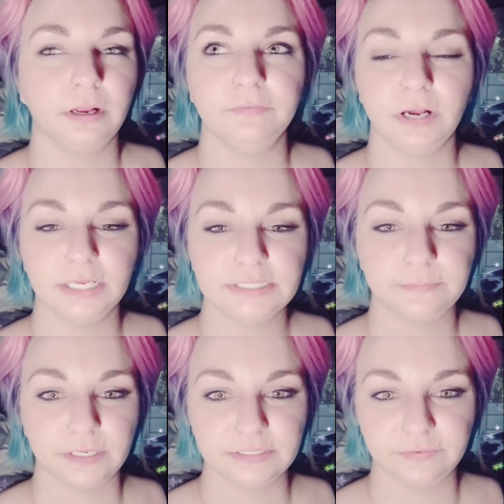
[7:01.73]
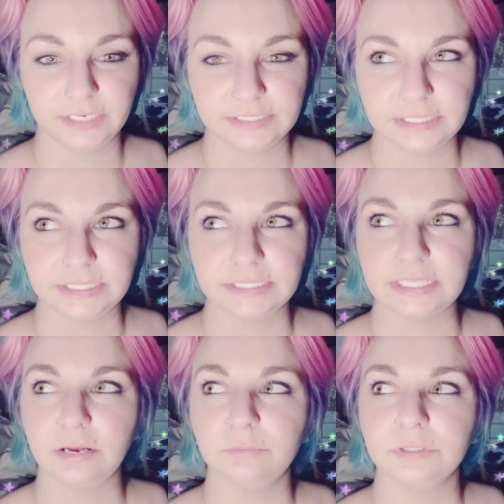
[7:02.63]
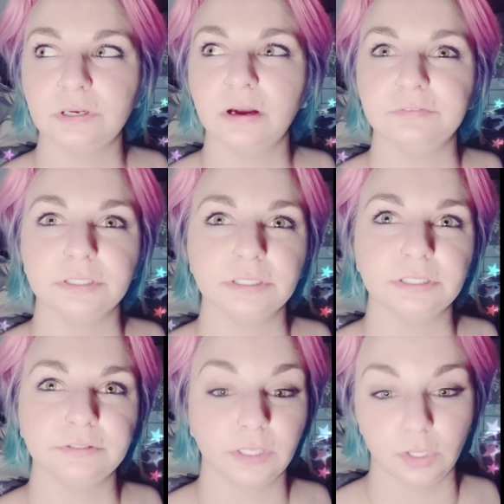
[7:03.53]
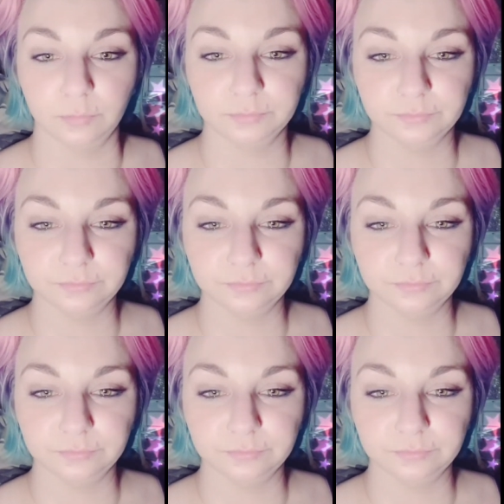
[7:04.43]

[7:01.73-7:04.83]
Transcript: of hotspot devices that will cover the globe.